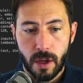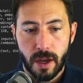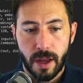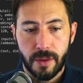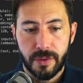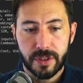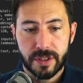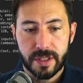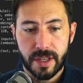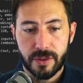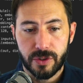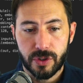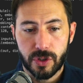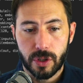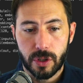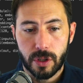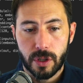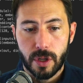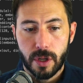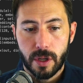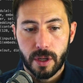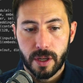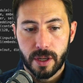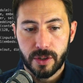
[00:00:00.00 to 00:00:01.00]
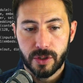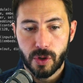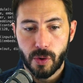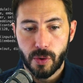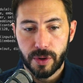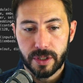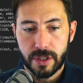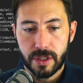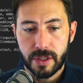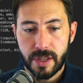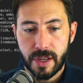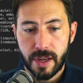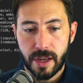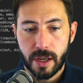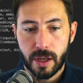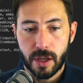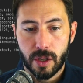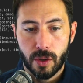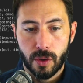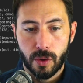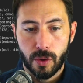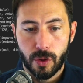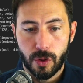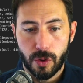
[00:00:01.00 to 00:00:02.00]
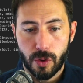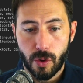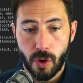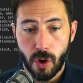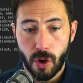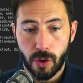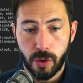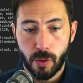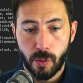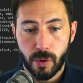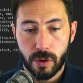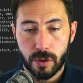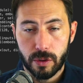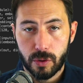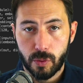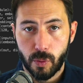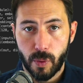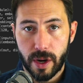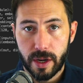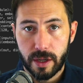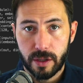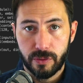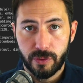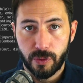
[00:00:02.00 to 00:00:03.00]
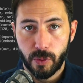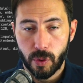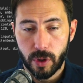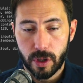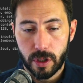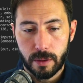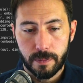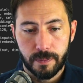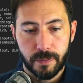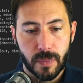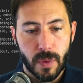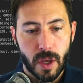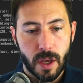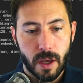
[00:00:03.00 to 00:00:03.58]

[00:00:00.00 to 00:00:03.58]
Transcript: And the tensor is going to take all the words when and 40